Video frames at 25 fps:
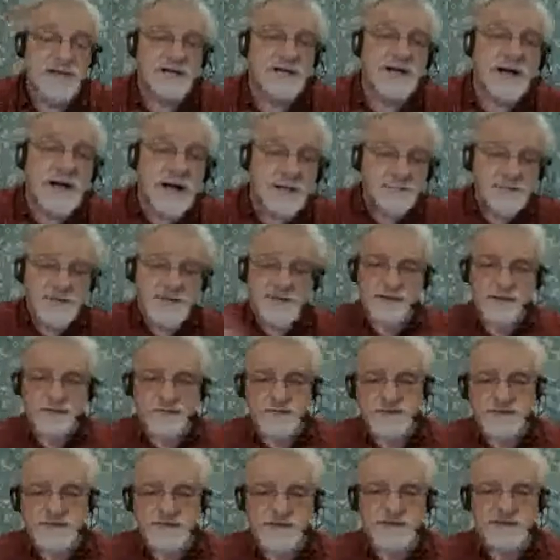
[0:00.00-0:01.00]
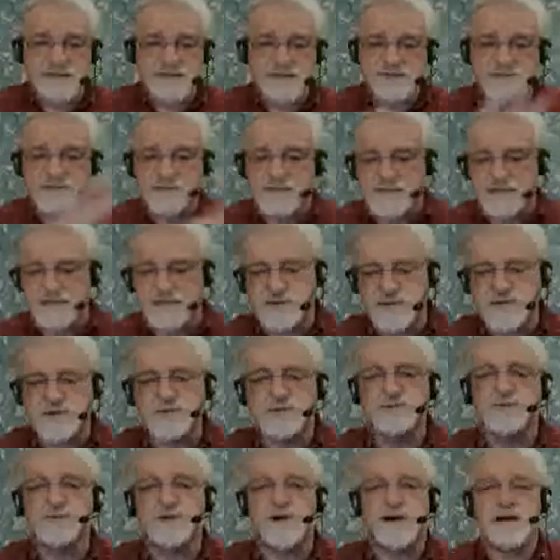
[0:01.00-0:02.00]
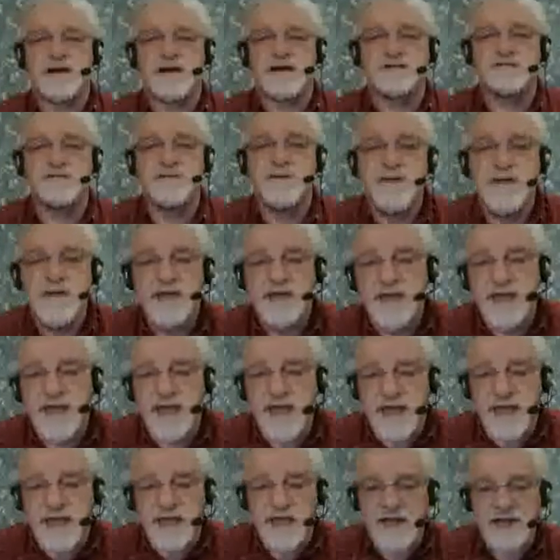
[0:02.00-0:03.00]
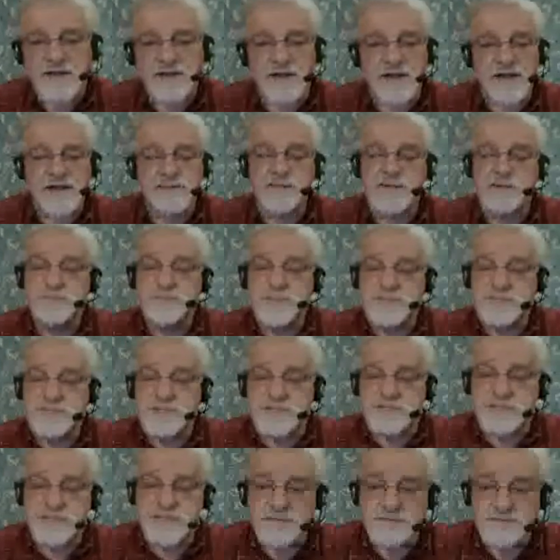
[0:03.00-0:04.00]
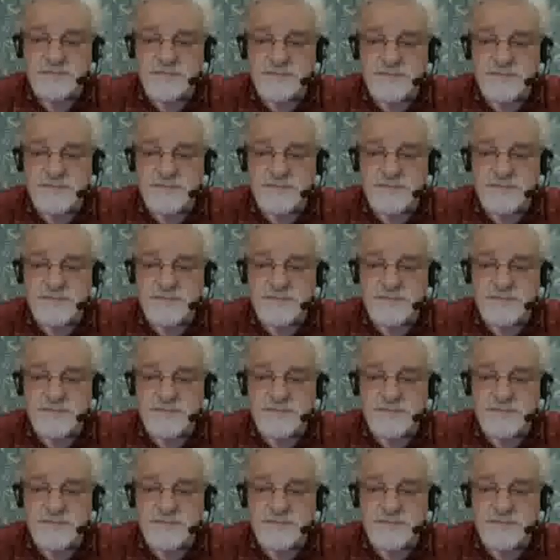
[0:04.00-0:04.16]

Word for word: copy everything into that new drive, and I'm in business.